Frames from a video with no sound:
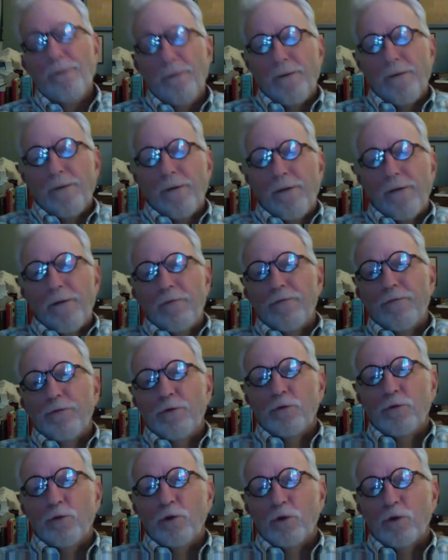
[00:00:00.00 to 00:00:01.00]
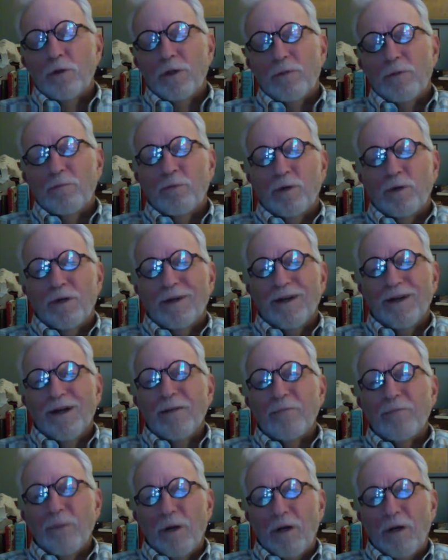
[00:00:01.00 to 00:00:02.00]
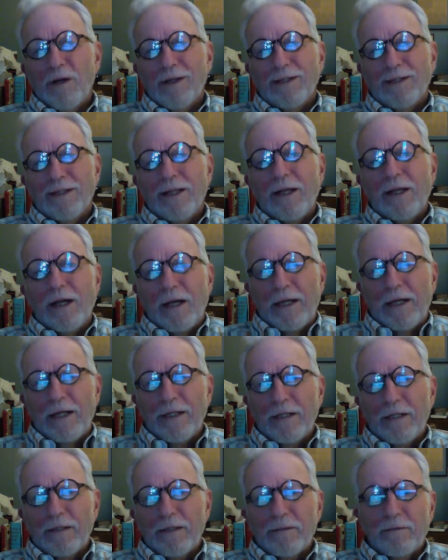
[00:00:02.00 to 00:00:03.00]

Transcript: If you look the book up online,